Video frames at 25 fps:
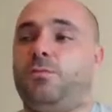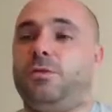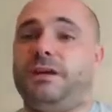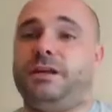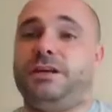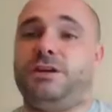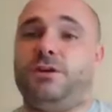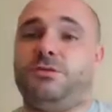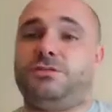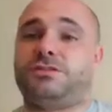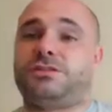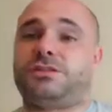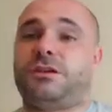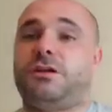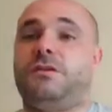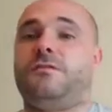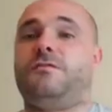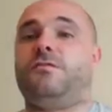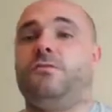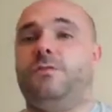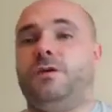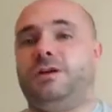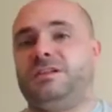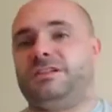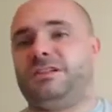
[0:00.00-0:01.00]
we know
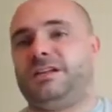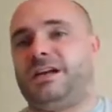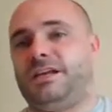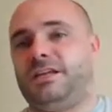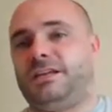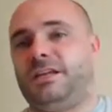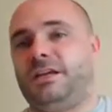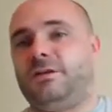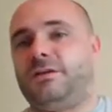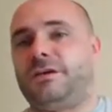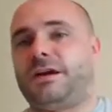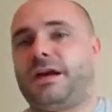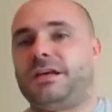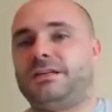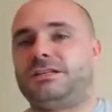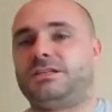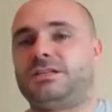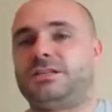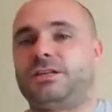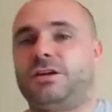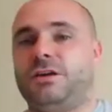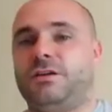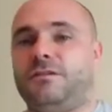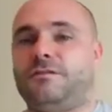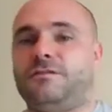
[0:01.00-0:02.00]
stuff, we'll tell you guys
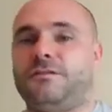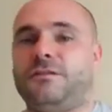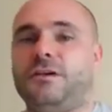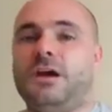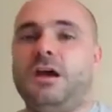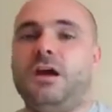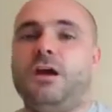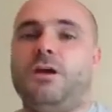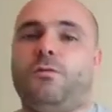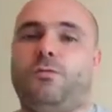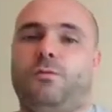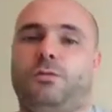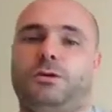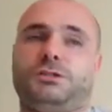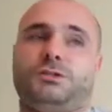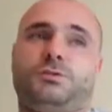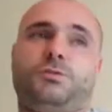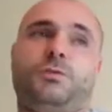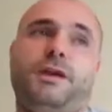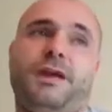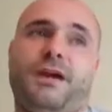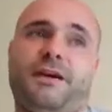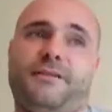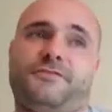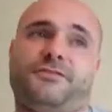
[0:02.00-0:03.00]
stuff. Once
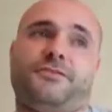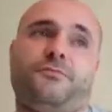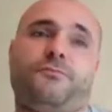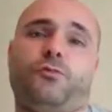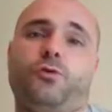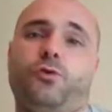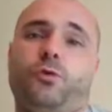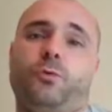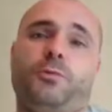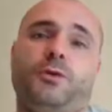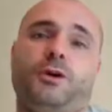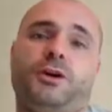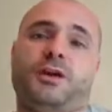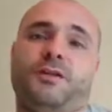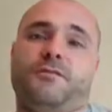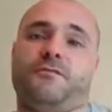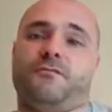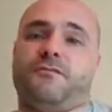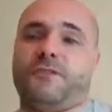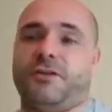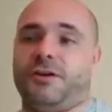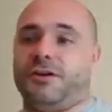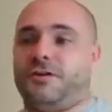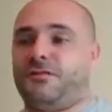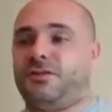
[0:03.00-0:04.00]
we have the rule book in
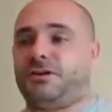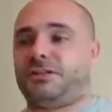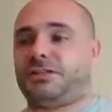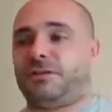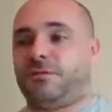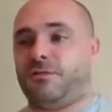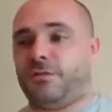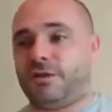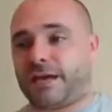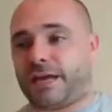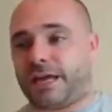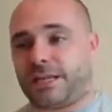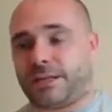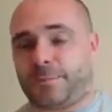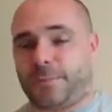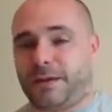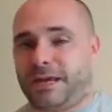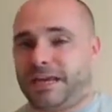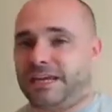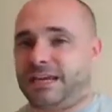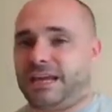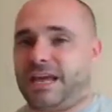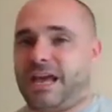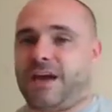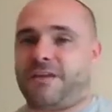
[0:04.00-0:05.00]
front of us, if we get the
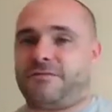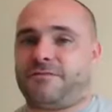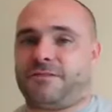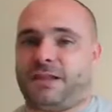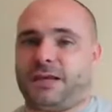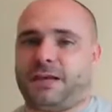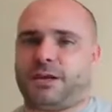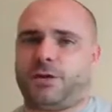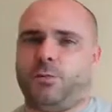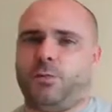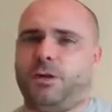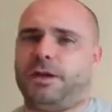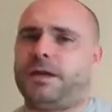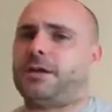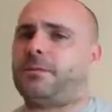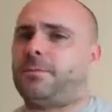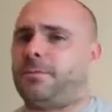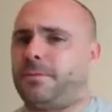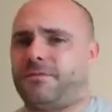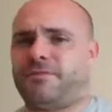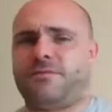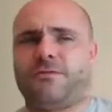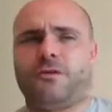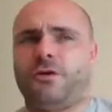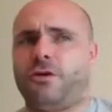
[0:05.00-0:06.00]
PDF like a week
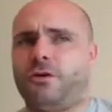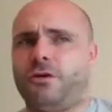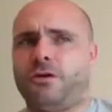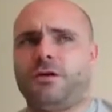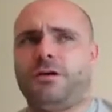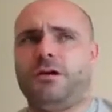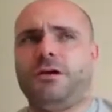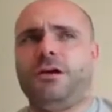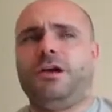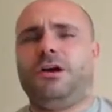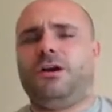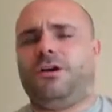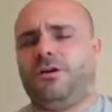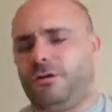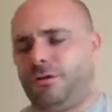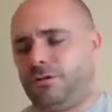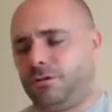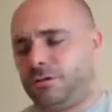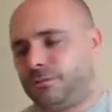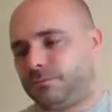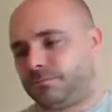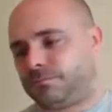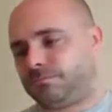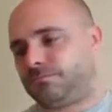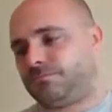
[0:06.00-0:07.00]
before,
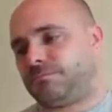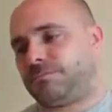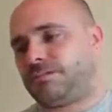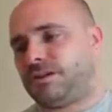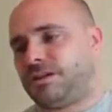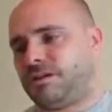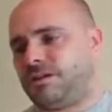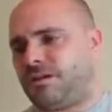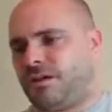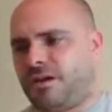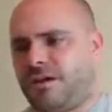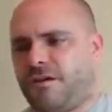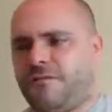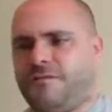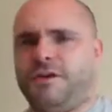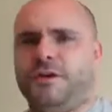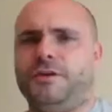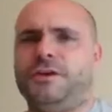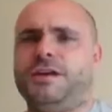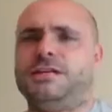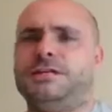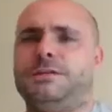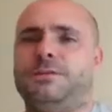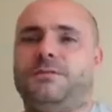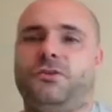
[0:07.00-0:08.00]
or a few
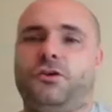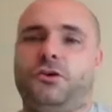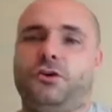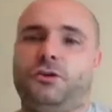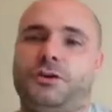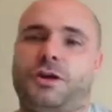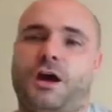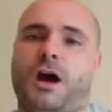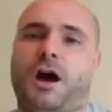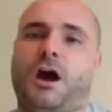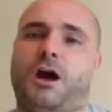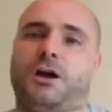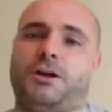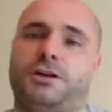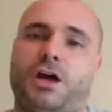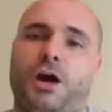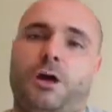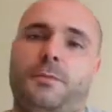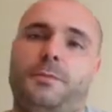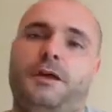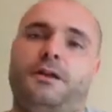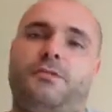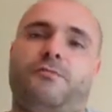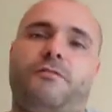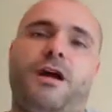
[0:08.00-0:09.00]
days before the hard
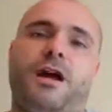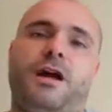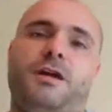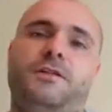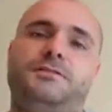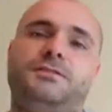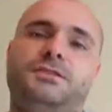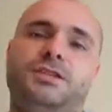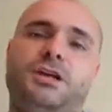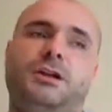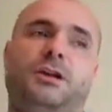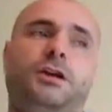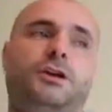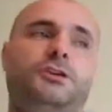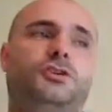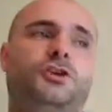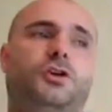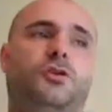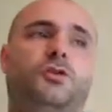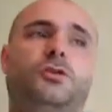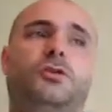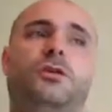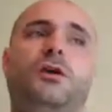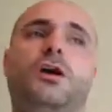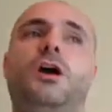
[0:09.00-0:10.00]
copy arrives on our
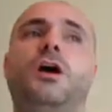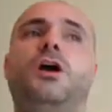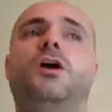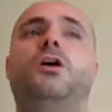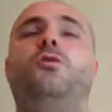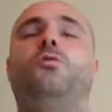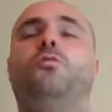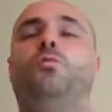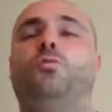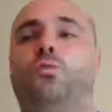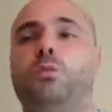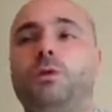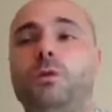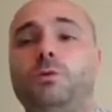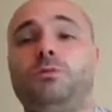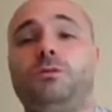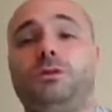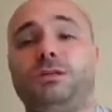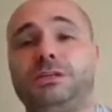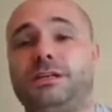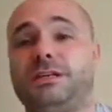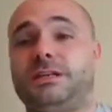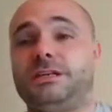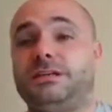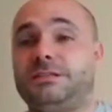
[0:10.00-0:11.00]
door, we
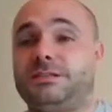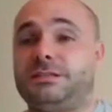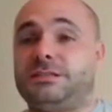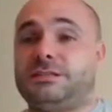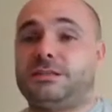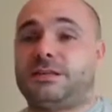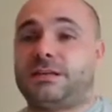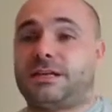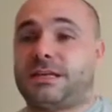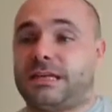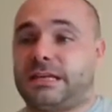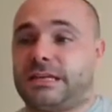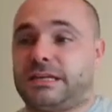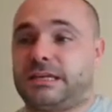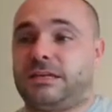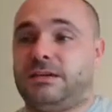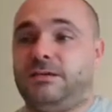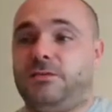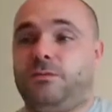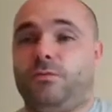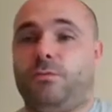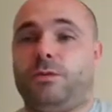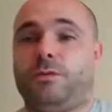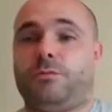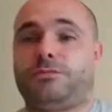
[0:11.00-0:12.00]

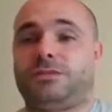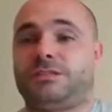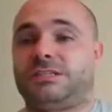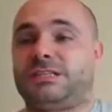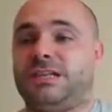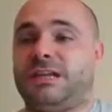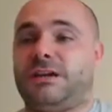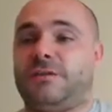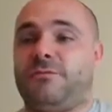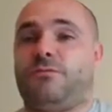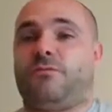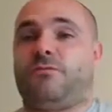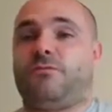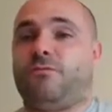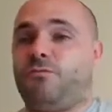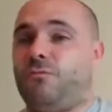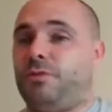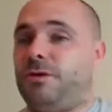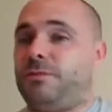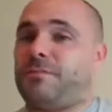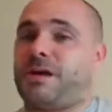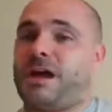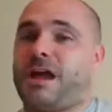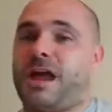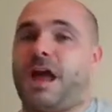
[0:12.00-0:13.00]
will sit
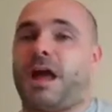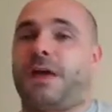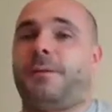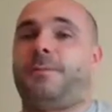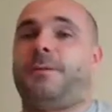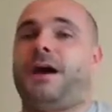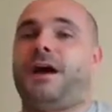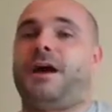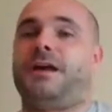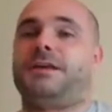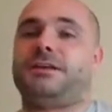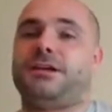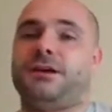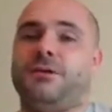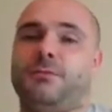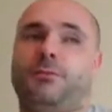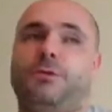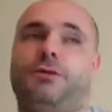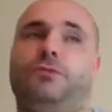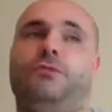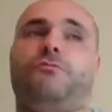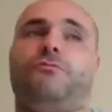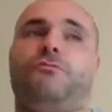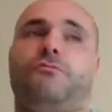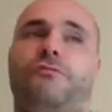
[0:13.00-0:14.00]
with my iPad and
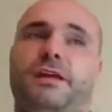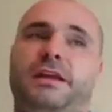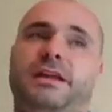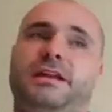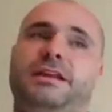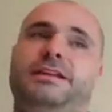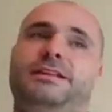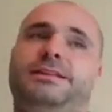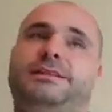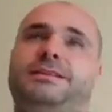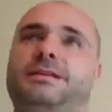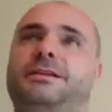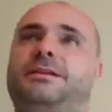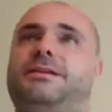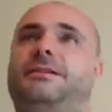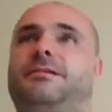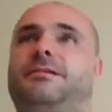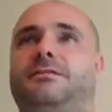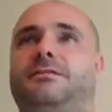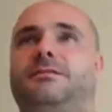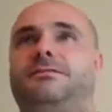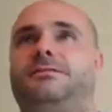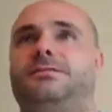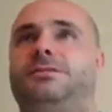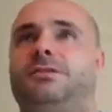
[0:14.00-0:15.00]
we'll read
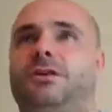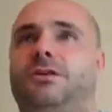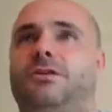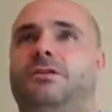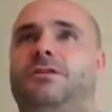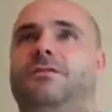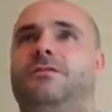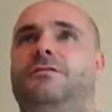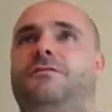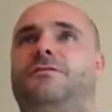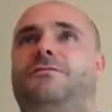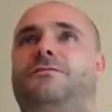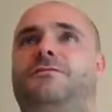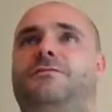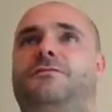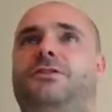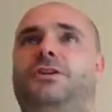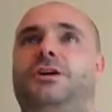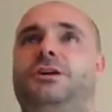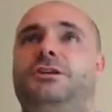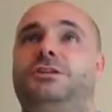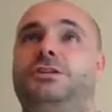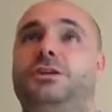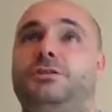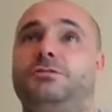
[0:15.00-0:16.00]
sort of
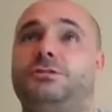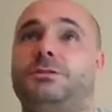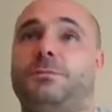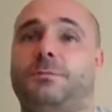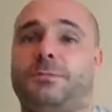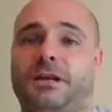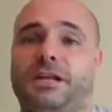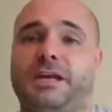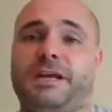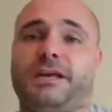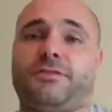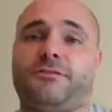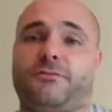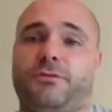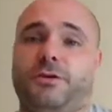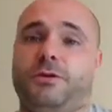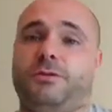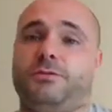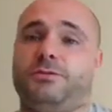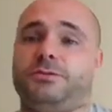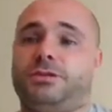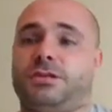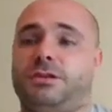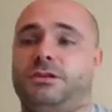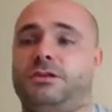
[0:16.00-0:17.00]
and do some
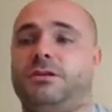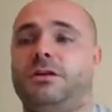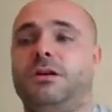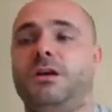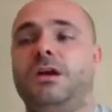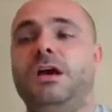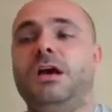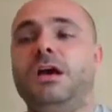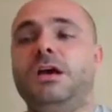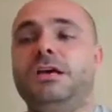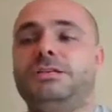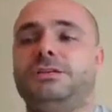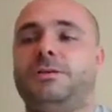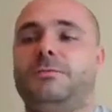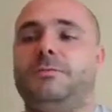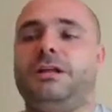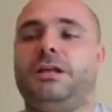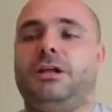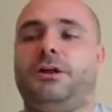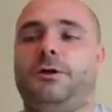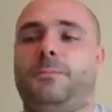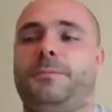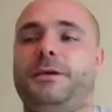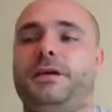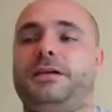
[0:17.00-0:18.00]
playthroughs and some
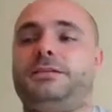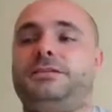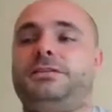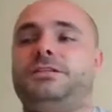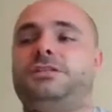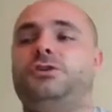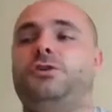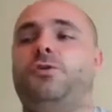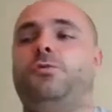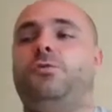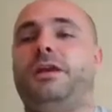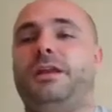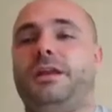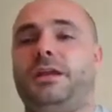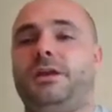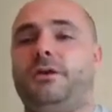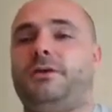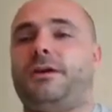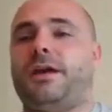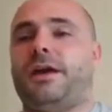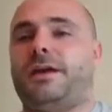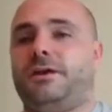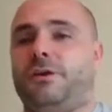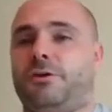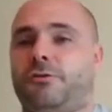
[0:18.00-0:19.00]
little bits. So when you
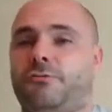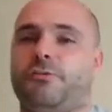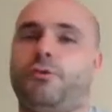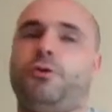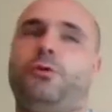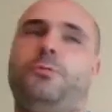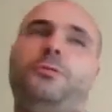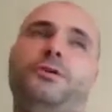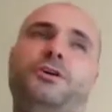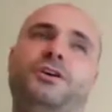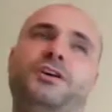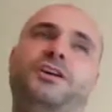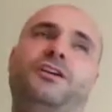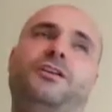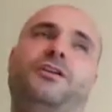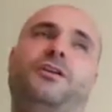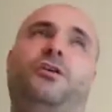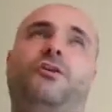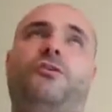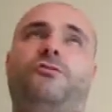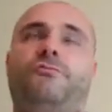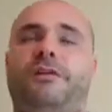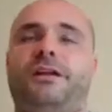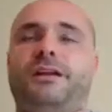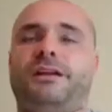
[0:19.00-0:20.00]
get your rule book, you'll
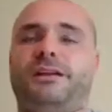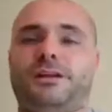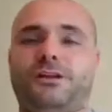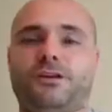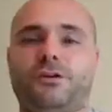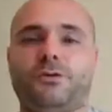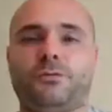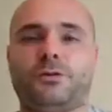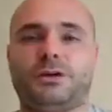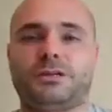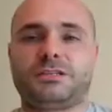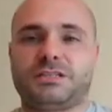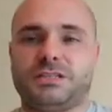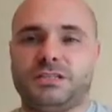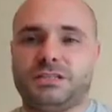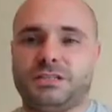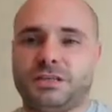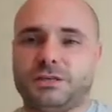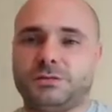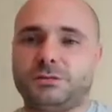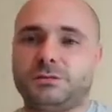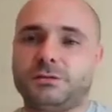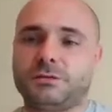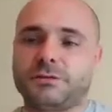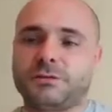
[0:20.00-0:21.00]
already know what to
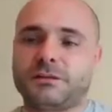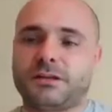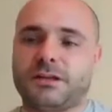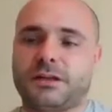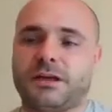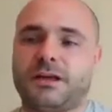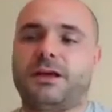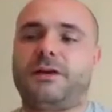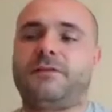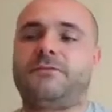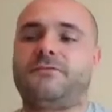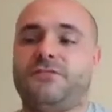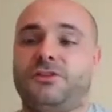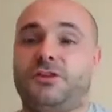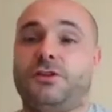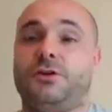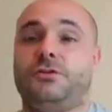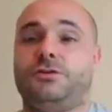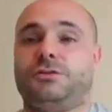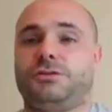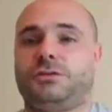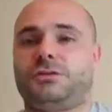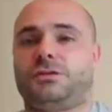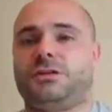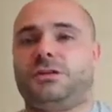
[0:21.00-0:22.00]
do. For
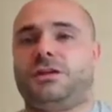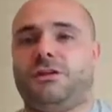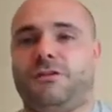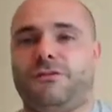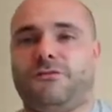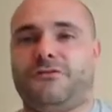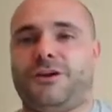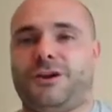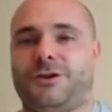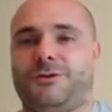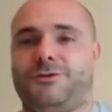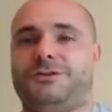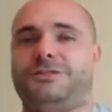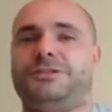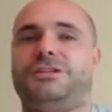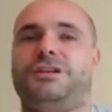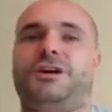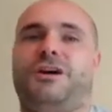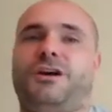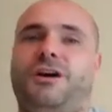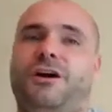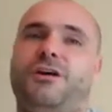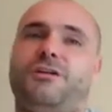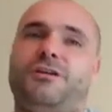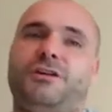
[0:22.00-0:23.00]
those who follow us and
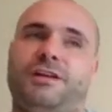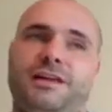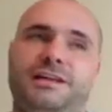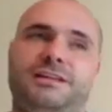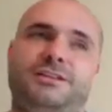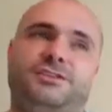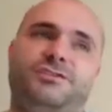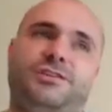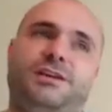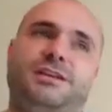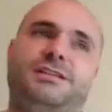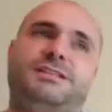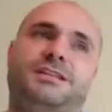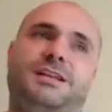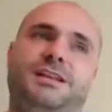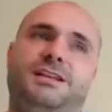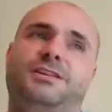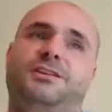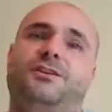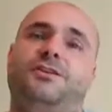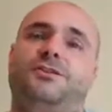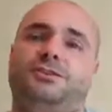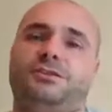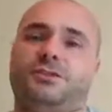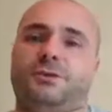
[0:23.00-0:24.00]
are interested
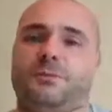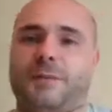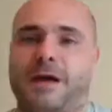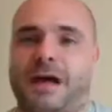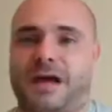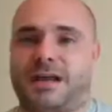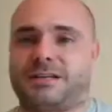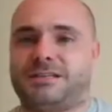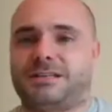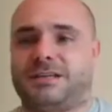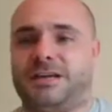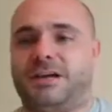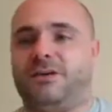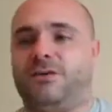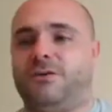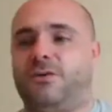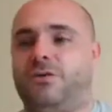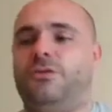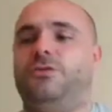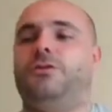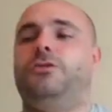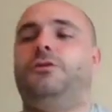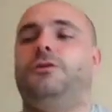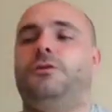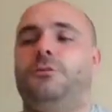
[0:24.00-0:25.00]
and also backed it,
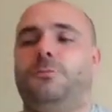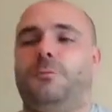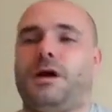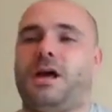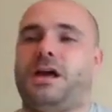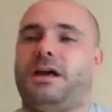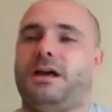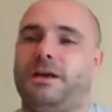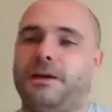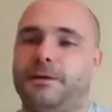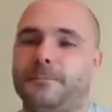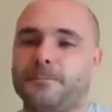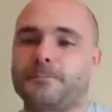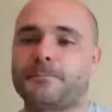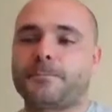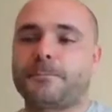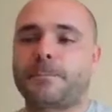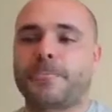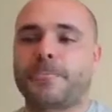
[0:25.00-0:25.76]
or who buy it